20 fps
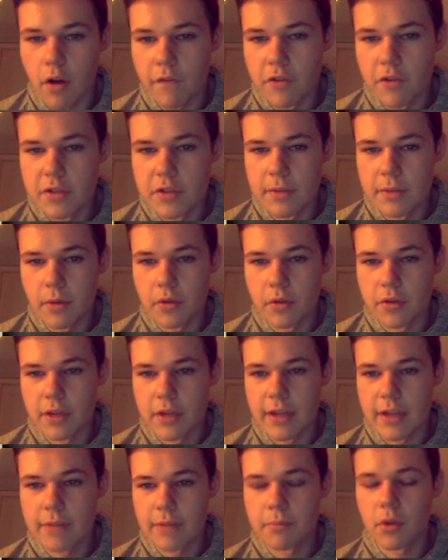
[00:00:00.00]
first team all
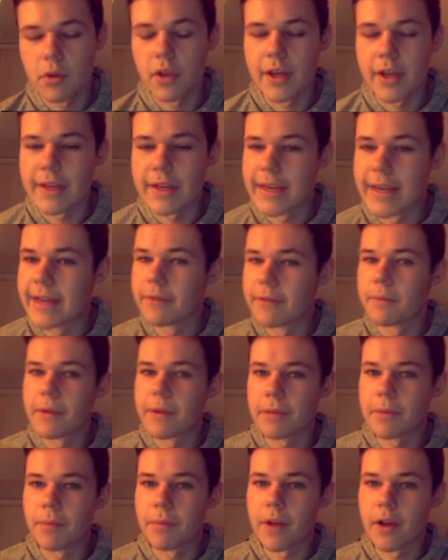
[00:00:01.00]
team, but like he didn't even
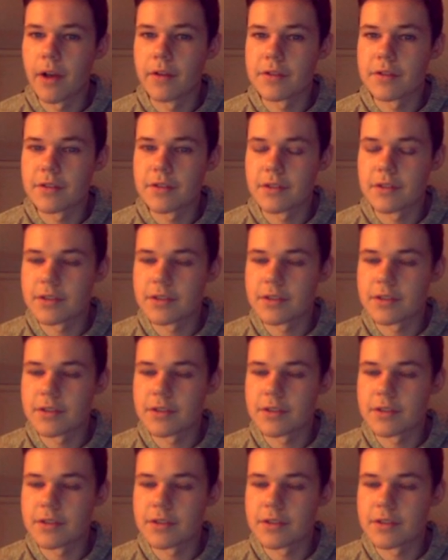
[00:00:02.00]
make the playoffs.